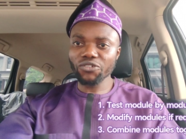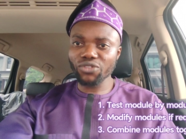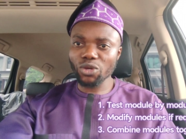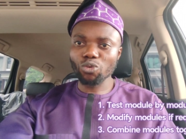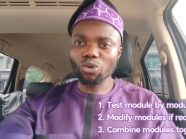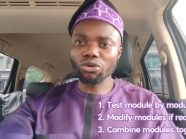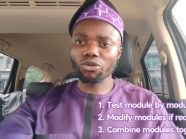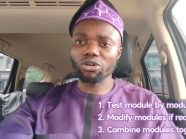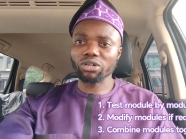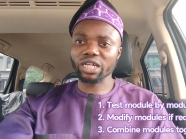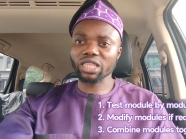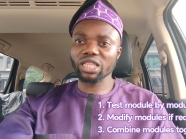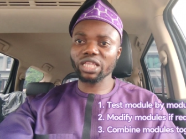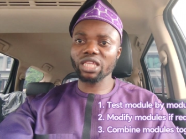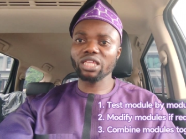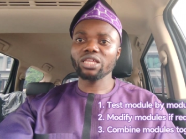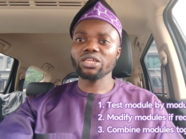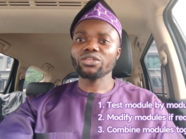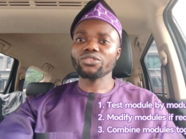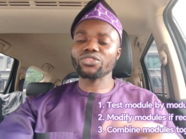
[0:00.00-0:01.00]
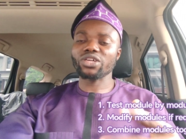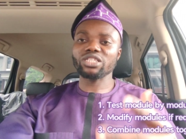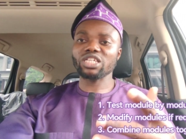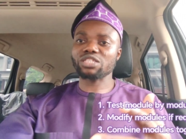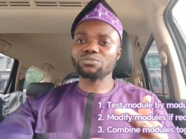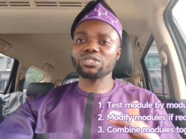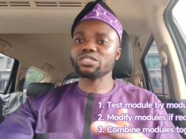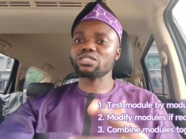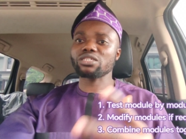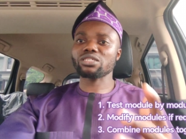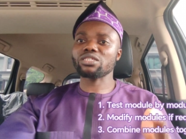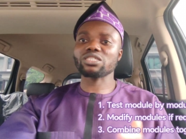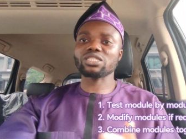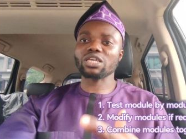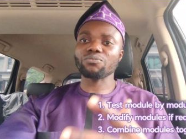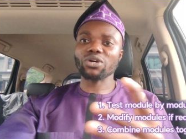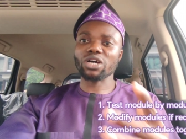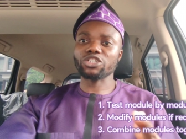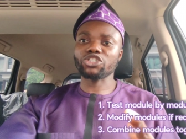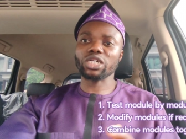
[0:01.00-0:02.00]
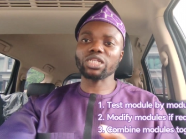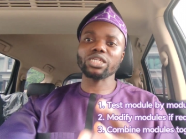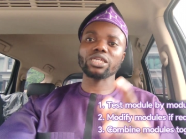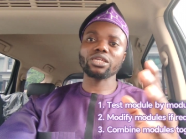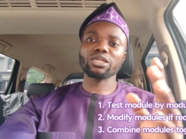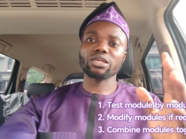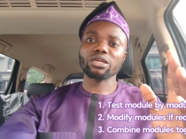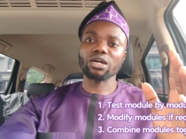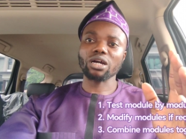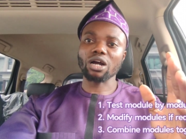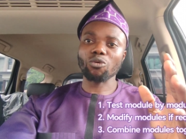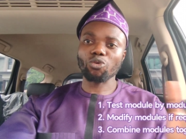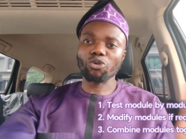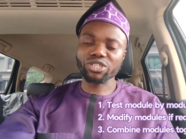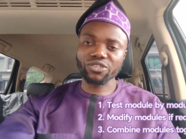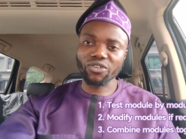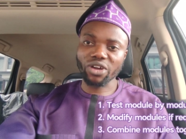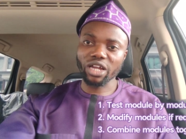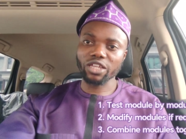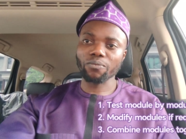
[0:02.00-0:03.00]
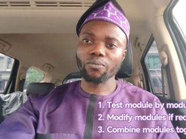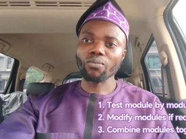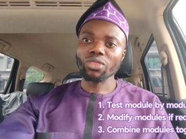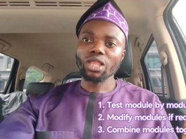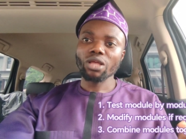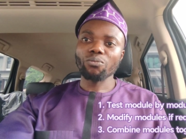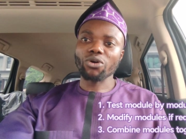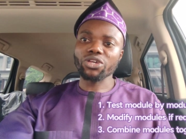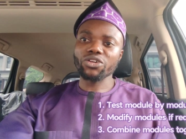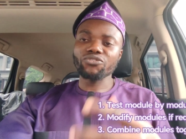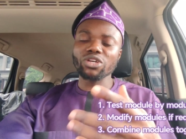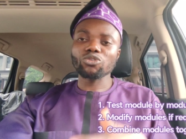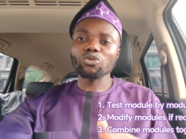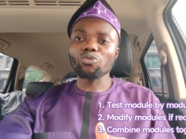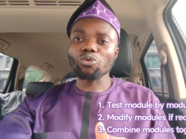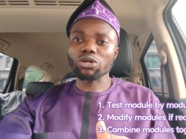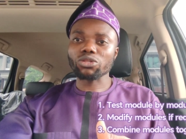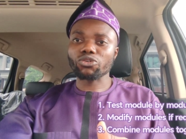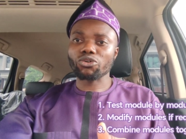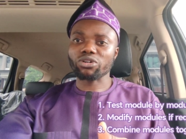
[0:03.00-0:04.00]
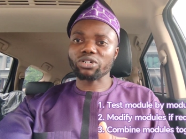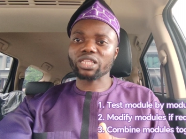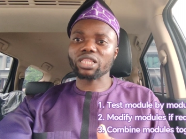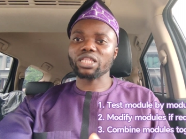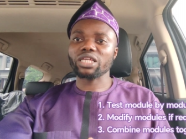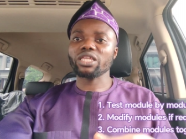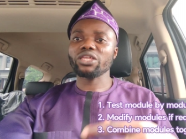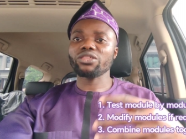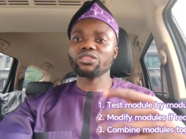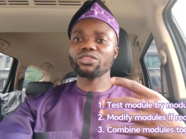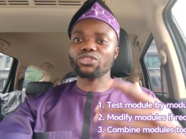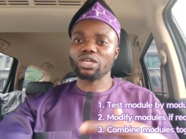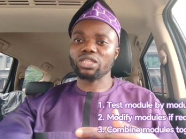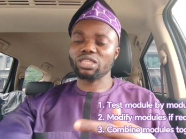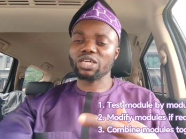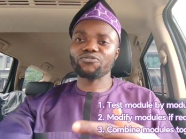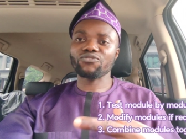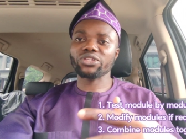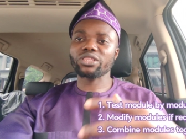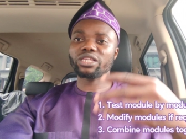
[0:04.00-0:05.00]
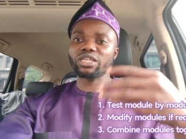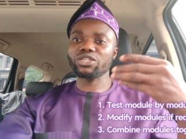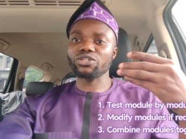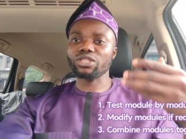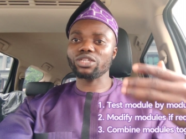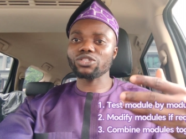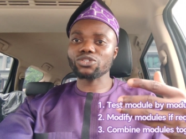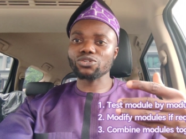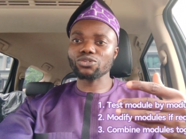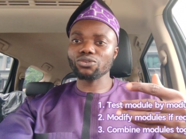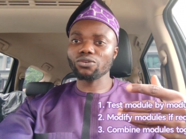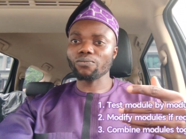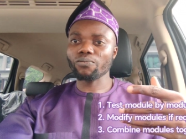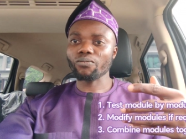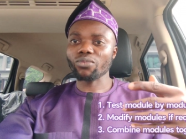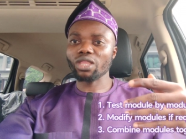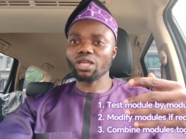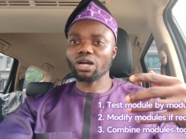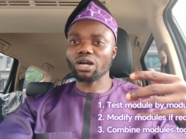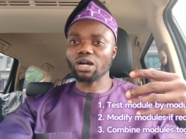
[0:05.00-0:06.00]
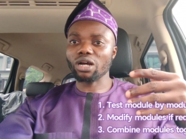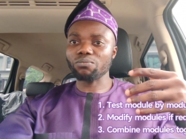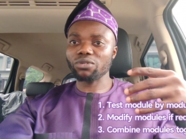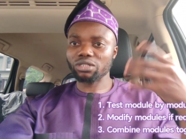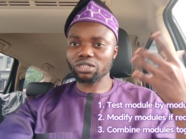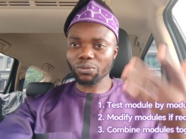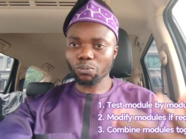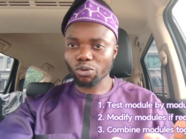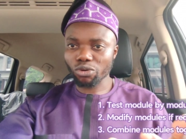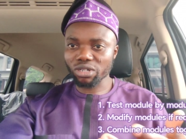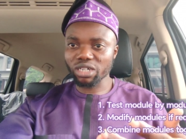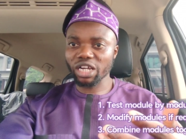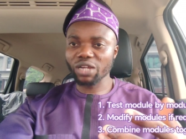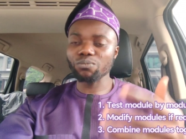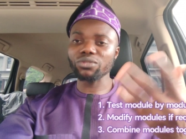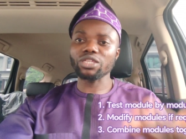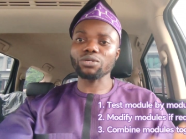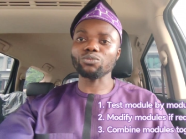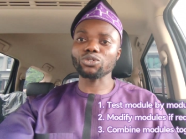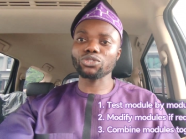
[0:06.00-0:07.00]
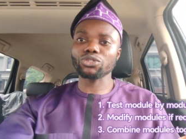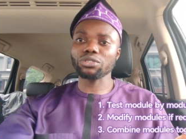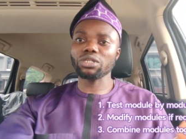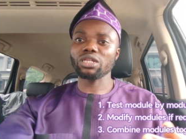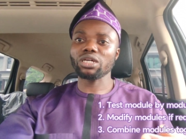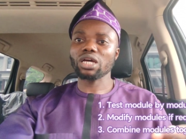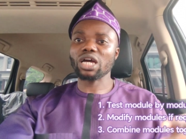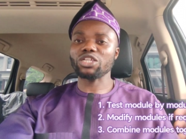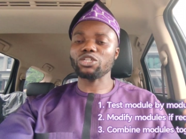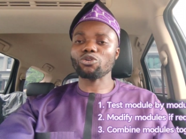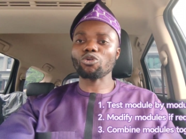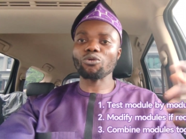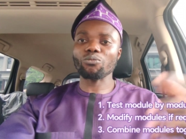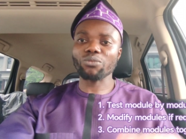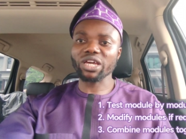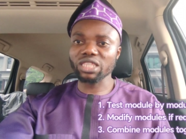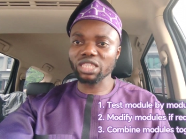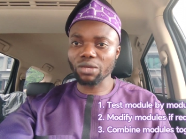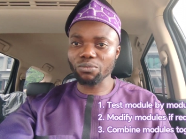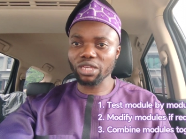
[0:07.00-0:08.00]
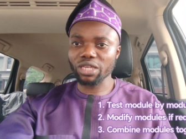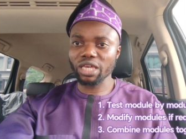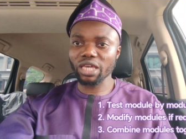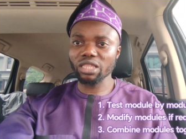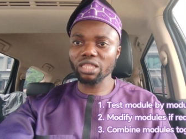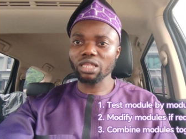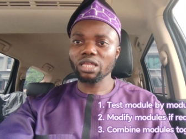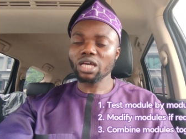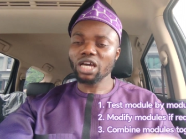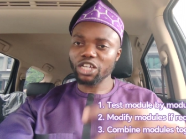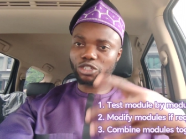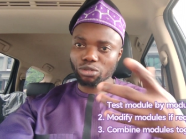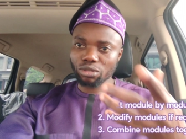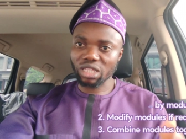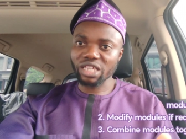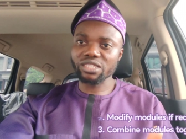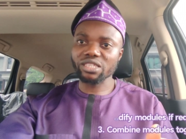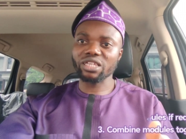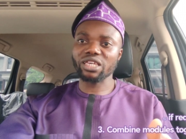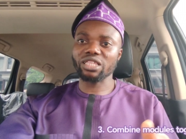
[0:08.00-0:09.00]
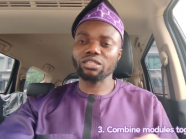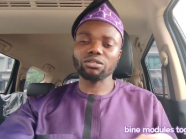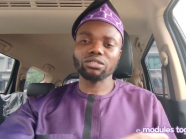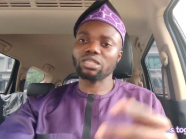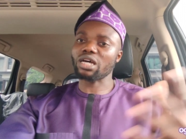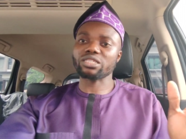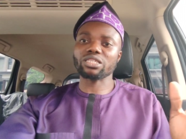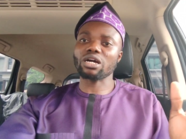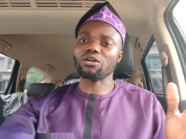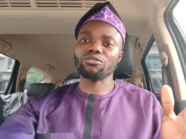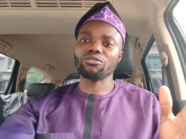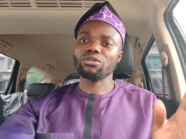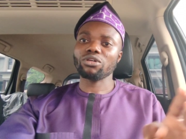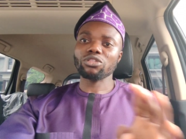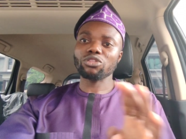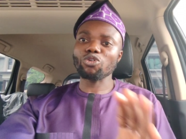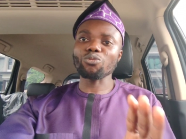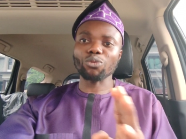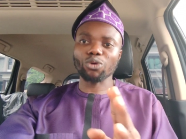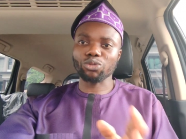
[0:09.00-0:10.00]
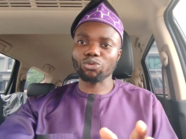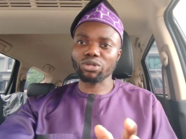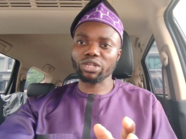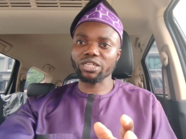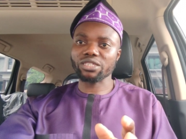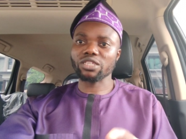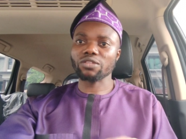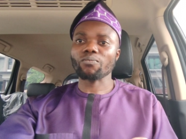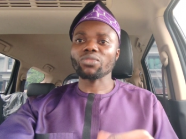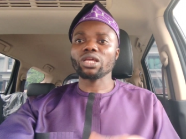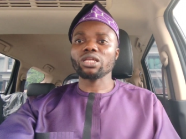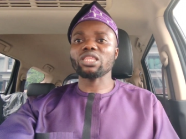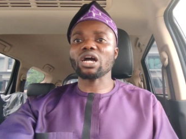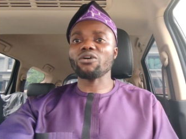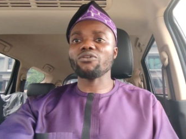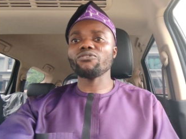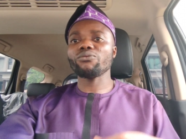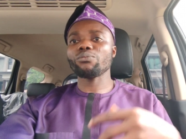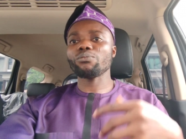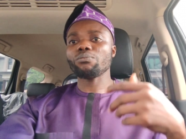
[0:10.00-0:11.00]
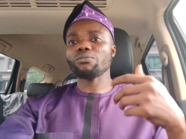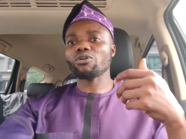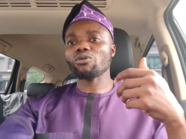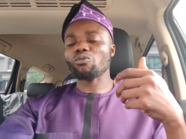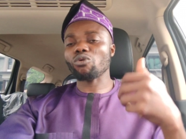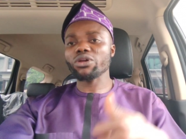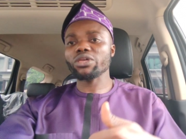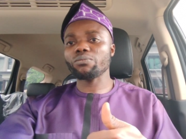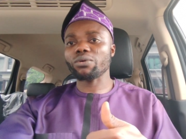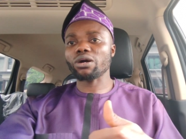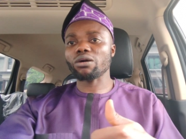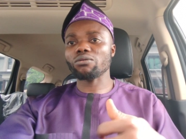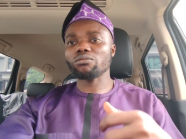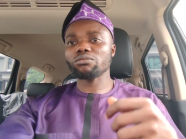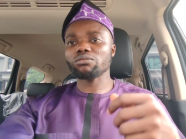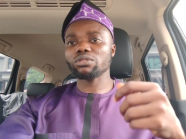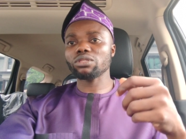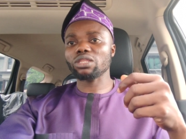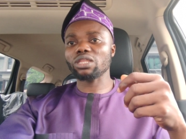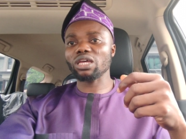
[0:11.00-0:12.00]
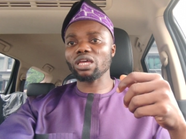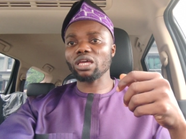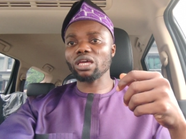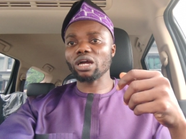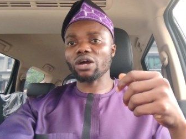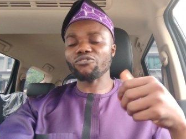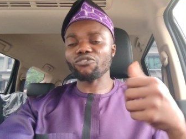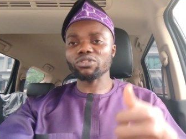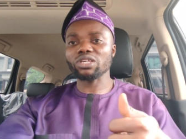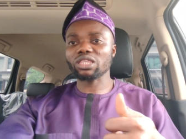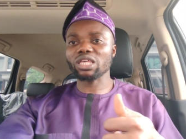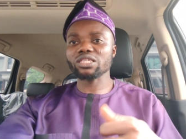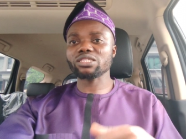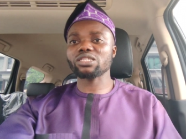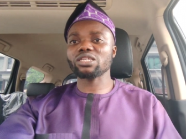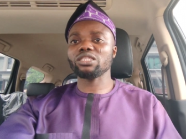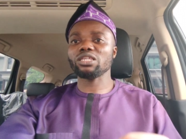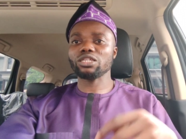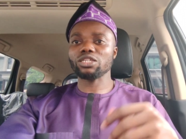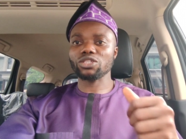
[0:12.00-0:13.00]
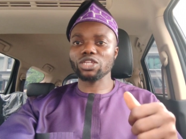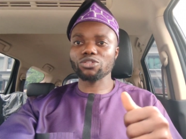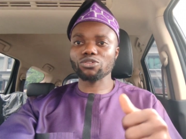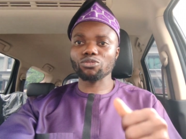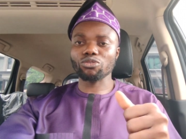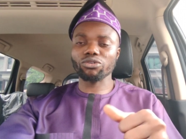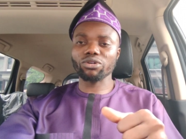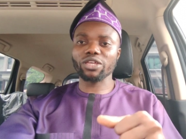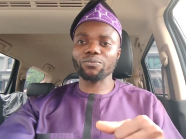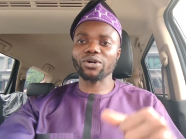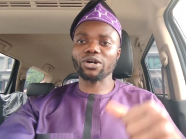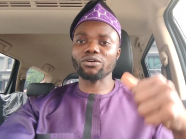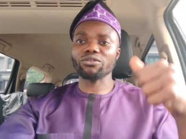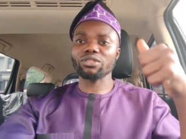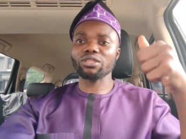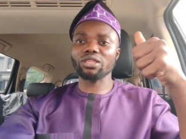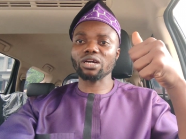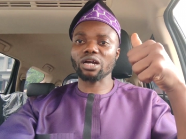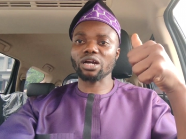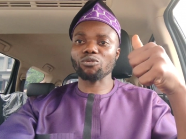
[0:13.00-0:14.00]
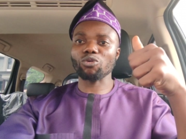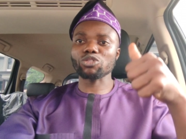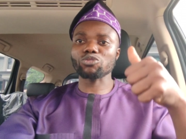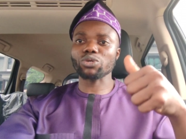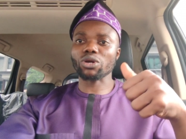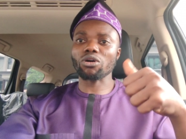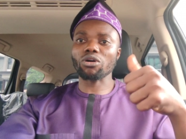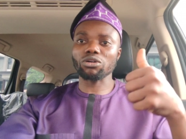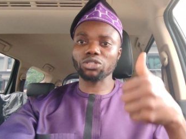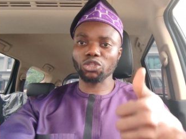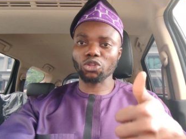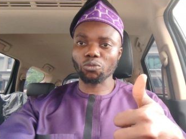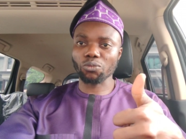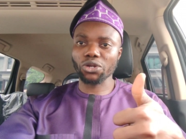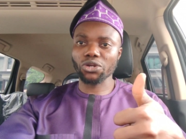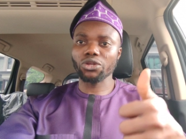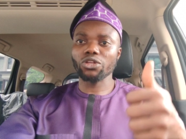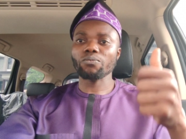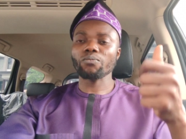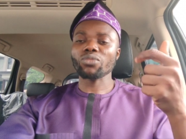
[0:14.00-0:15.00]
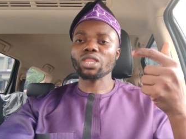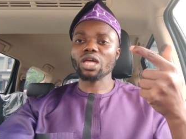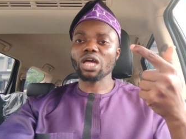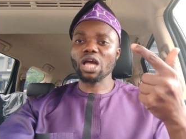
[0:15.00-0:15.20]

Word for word: If they work correctly, then it means the system actually uh, works fine. But if they don't work correctly, then definitely you need to um, reprogram the module and you combine them again and you test again. That's how. No more, no less. Now, what about the, uh, for the testing, you need to know about uh, what we call normal,